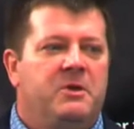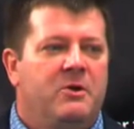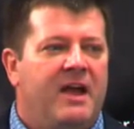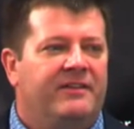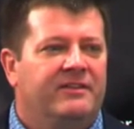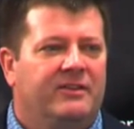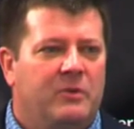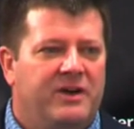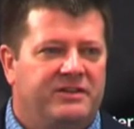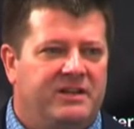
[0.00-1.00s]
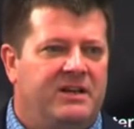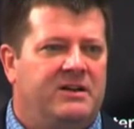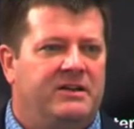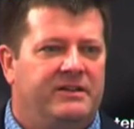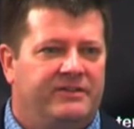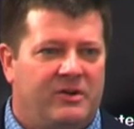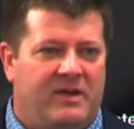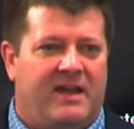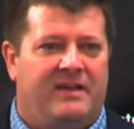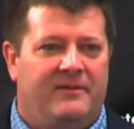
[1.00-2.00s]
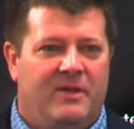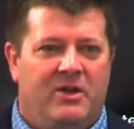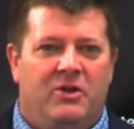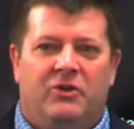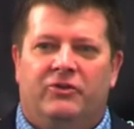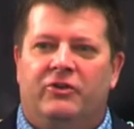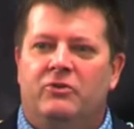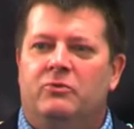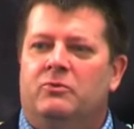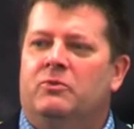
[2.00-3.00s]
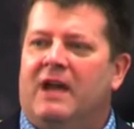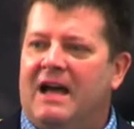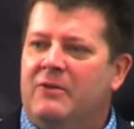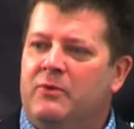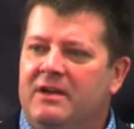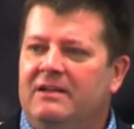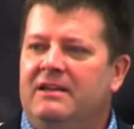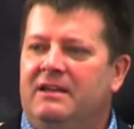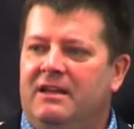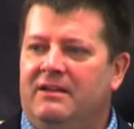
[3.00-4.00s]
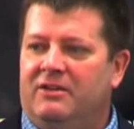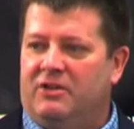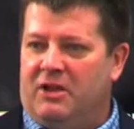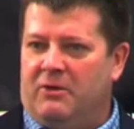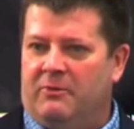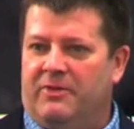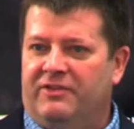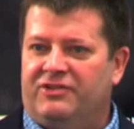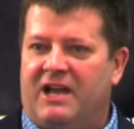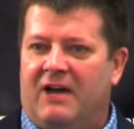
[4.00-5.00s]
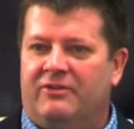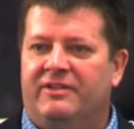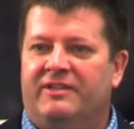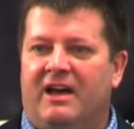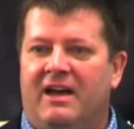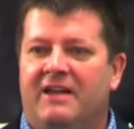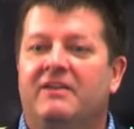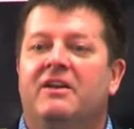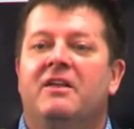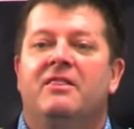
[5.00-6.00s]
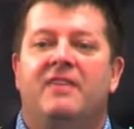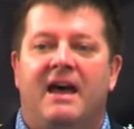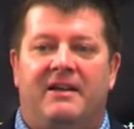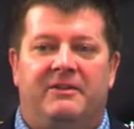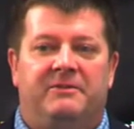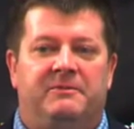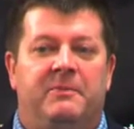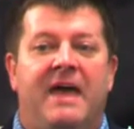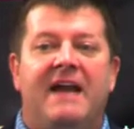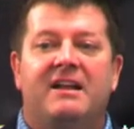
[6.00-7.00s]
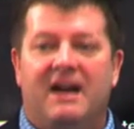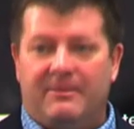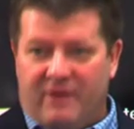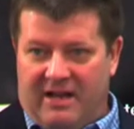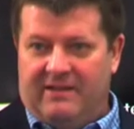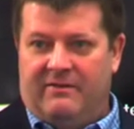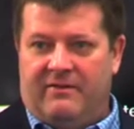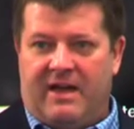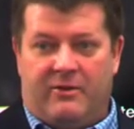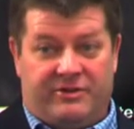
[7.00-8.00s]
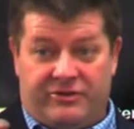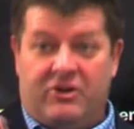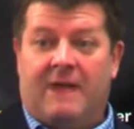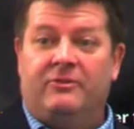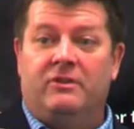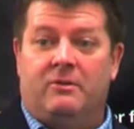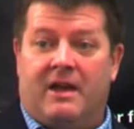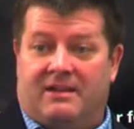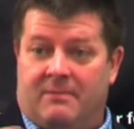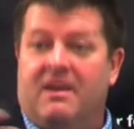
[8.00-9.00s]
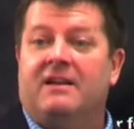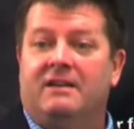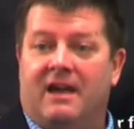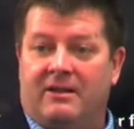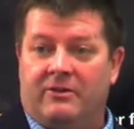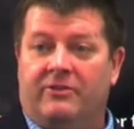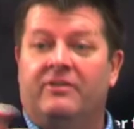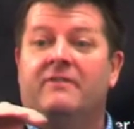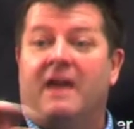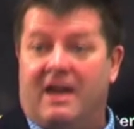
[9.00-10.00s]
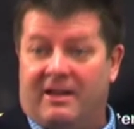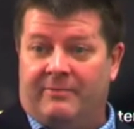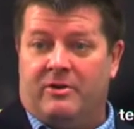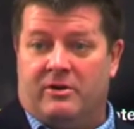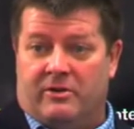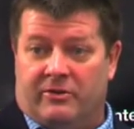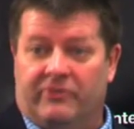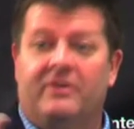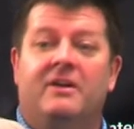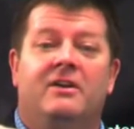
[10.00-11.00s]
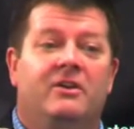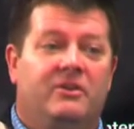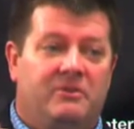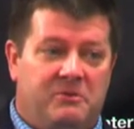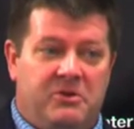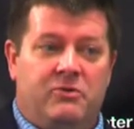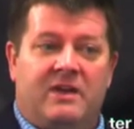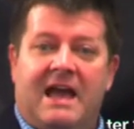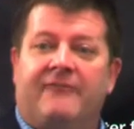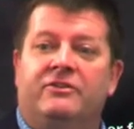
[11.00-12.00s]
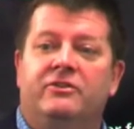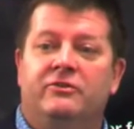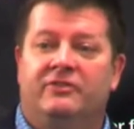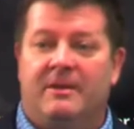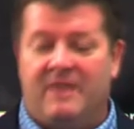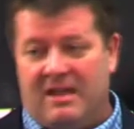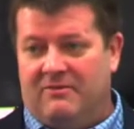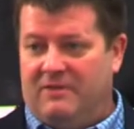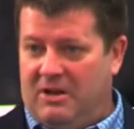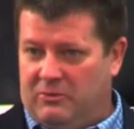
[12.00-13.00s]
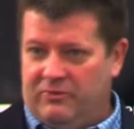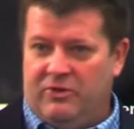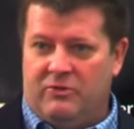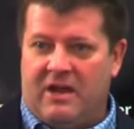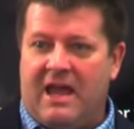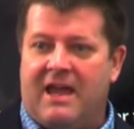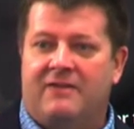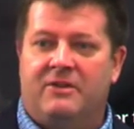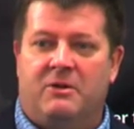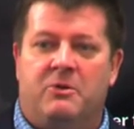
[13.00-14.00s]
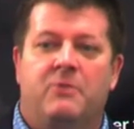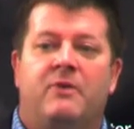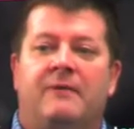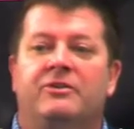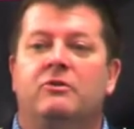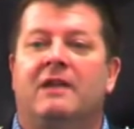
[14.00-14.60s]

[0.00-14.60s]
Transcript: you're asking this question here is, okay, so would I really need to, you know, with this child, design that comprehensive evaluation? Because you're absolutely right. To make a diagnosis of Asperger's, you would have to do something, and, you know, you would add, you know, you'd probably